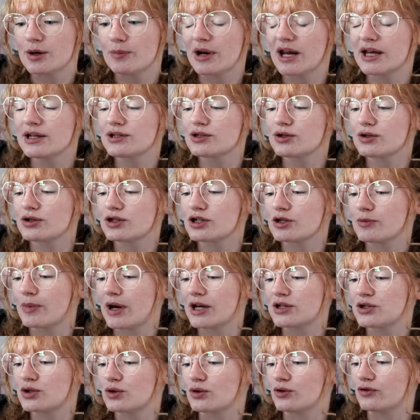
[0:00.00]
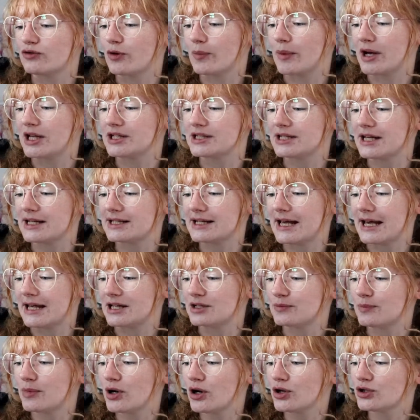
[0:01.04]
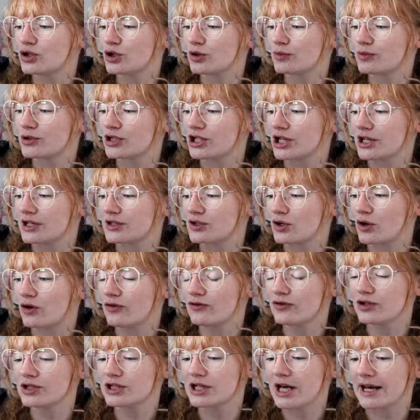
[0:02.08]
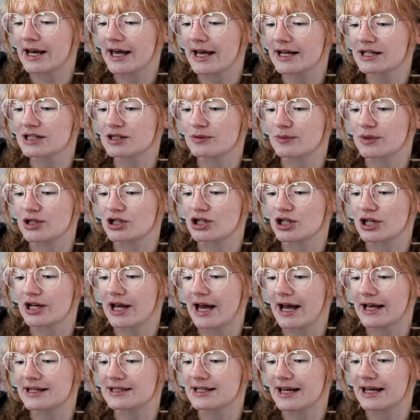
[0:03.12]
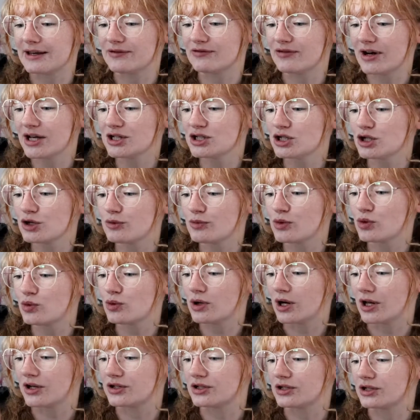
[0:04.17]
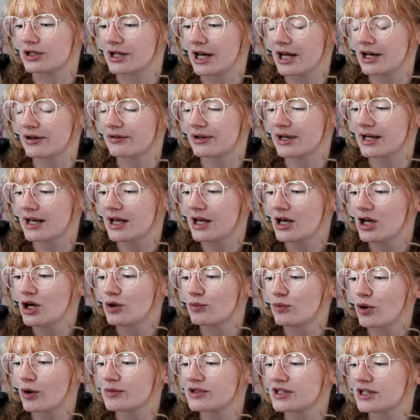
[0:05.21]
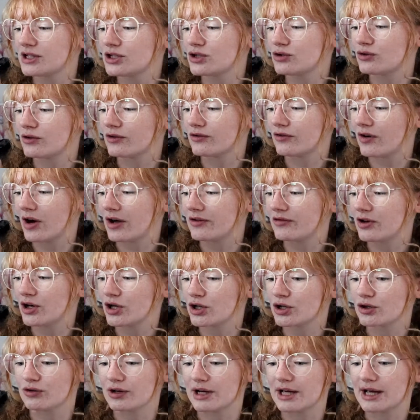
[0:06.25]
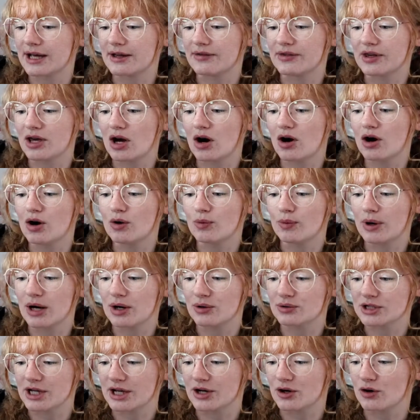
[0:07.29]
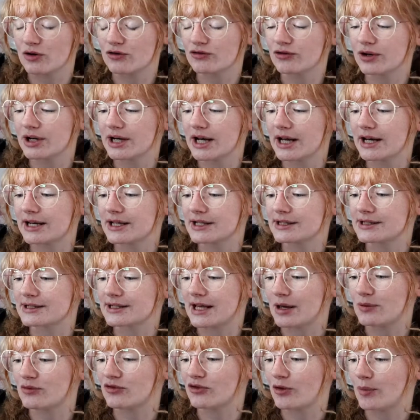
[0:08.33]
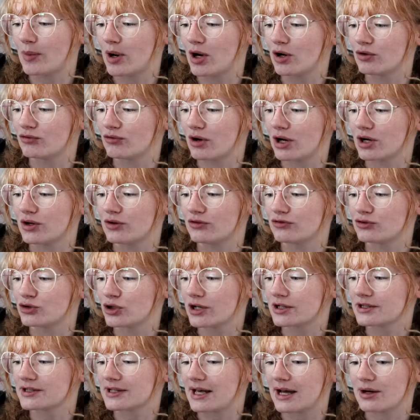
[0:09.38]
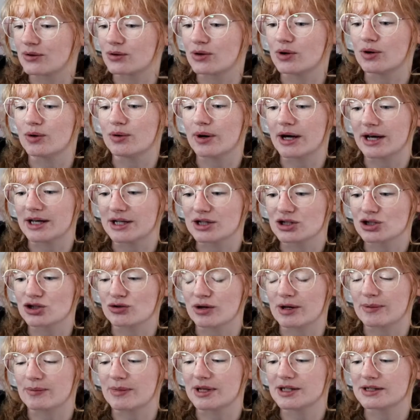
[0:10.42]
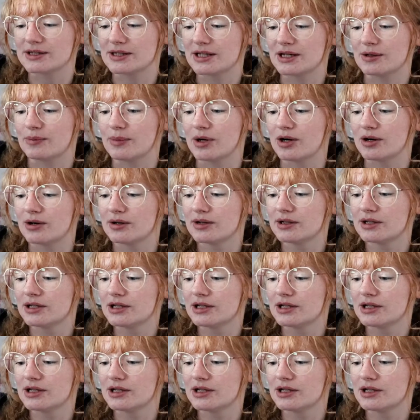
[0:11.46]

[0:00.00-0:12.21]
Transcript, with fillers: Placed on sabbatical from her dead-end bar job, she is offered an exhibition at a fashionable London gallery, promising to revive her career in the art world and offering an escape from her rut of drugs, alcohol and extreme cinema.